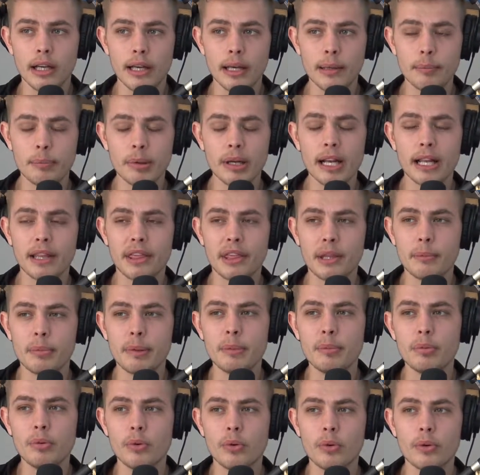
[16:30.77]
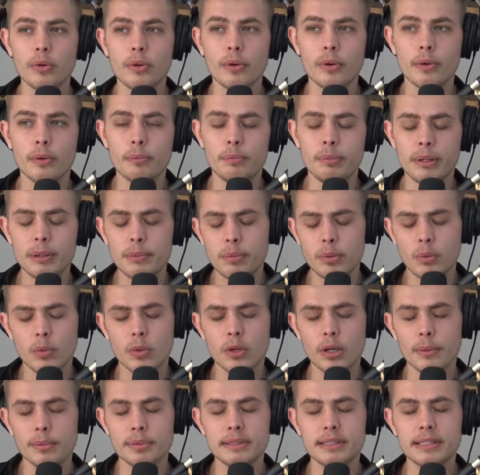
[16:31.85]
but I think people people were
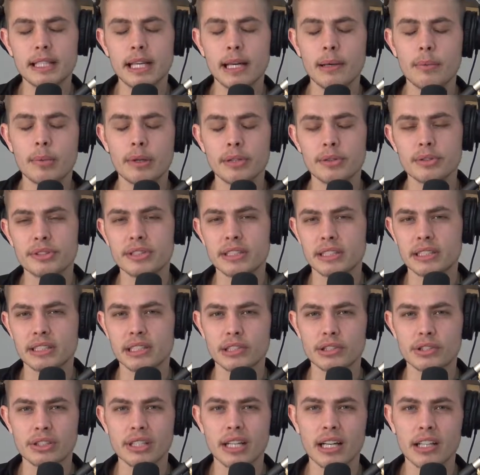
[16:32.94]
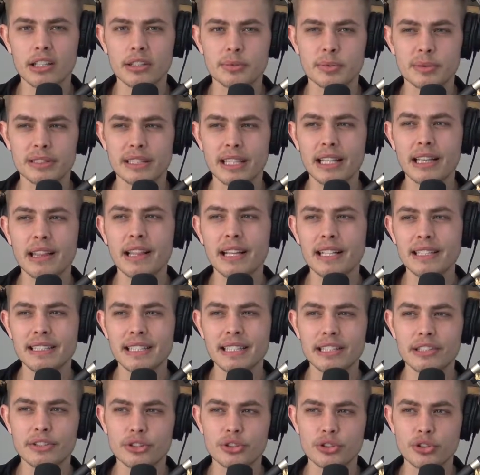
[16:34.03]
upset when it was six hundred dollars because they think they
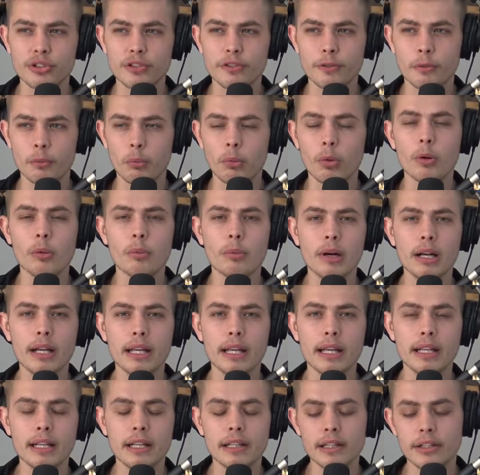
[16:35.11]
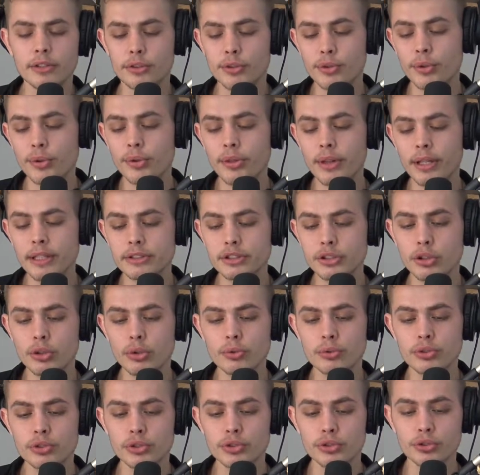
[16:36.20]
deserve more money, and the truth is, you
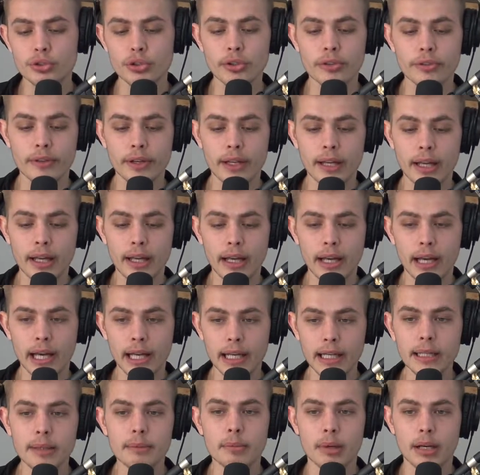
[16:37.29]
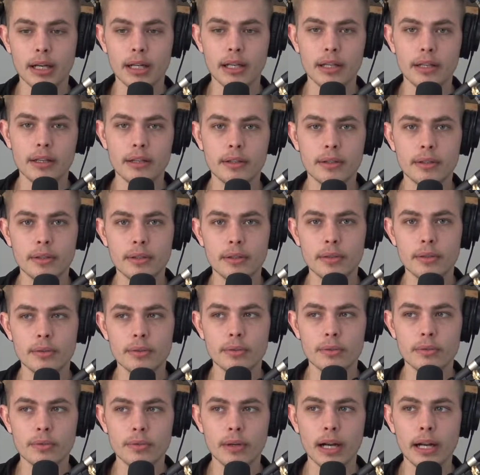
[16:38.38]
don't deserve any money,
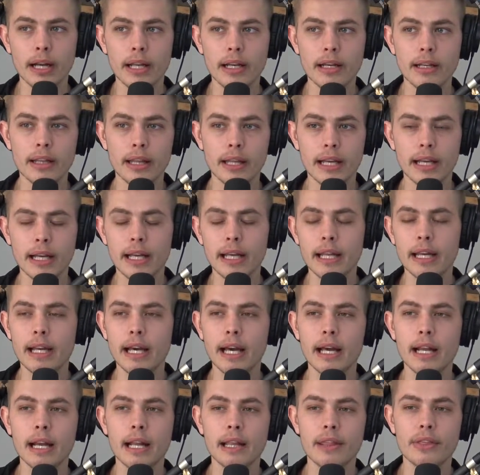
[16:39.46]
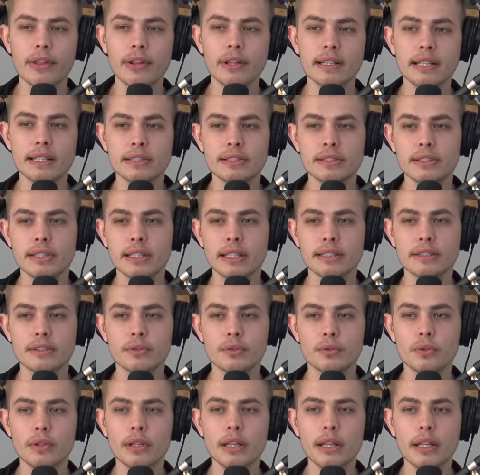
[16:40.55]
right? Like, and and I think that's that's a
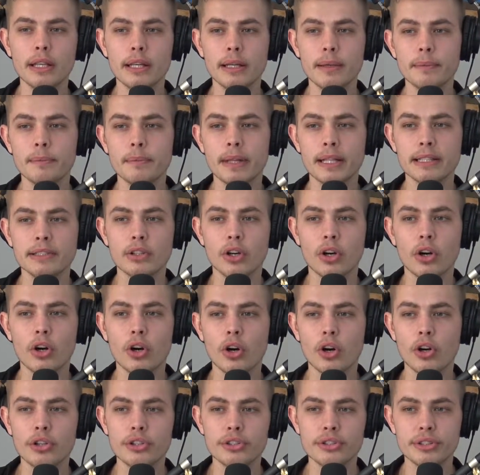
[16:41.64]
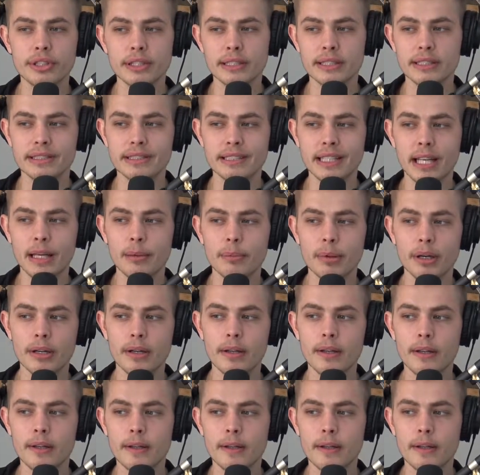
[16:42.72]
really that's a harsh thing to say, but